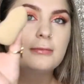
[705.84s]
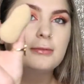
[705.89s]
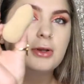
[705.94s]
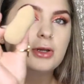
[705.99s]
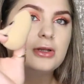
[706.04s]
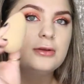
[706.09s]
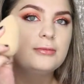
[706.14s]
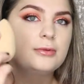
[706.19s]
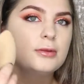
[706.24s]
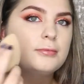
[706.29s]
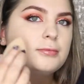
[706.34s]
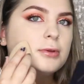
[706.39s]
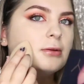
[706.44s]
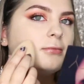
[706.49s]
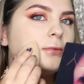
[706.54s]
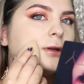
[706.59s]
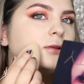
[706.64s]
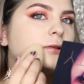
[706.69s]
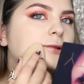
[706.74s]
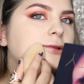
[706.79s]
I'm going in with a
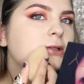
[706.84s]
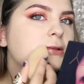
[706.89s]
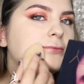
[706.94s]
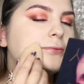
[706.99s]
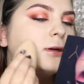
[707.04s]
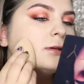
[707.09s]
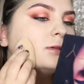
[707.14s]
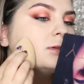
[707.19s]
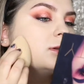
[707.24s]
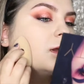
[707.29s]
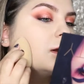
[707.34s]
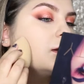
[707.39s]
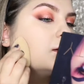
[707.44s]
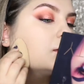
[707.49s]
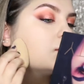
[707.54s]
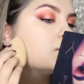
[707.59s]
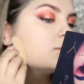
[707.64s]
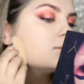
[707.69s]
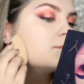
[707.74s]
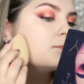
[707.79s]
beauty blender and just pressing that
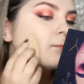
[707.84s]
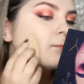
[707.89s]
in.